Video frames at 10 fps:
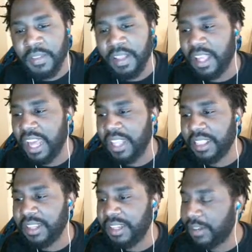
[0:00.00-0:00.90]
He got
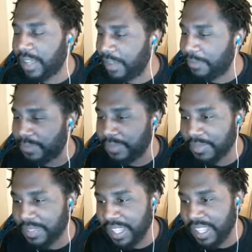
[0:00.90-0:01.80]
the okay,
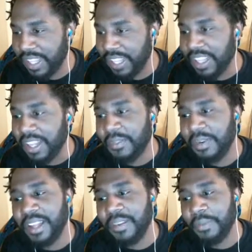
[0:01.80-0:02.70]
okay.
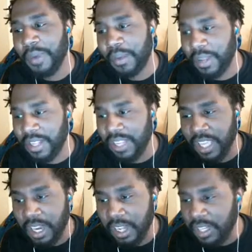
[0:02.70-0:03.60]
Wait, wait, wait. Did he
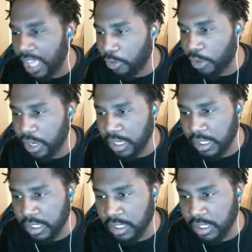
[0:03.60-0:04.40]
get an attack raise?